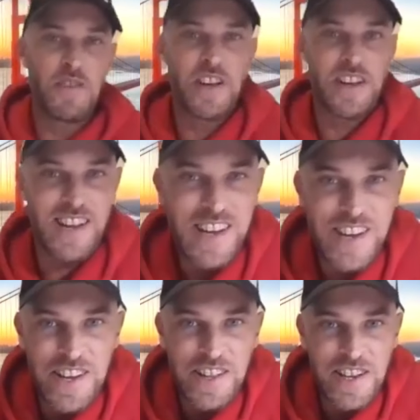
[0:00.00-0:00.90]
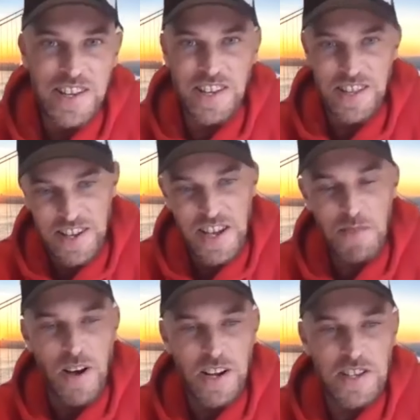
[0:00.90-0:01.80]
you're clicking the
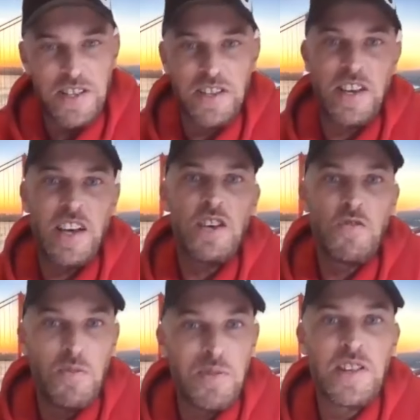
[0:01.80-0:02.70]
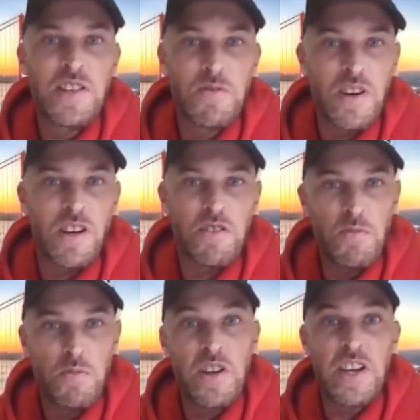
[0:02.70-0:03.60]
tick box to say you completed the workout.
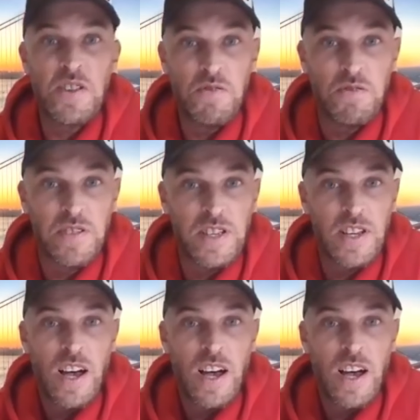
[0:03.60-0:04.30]
You're putting in notes.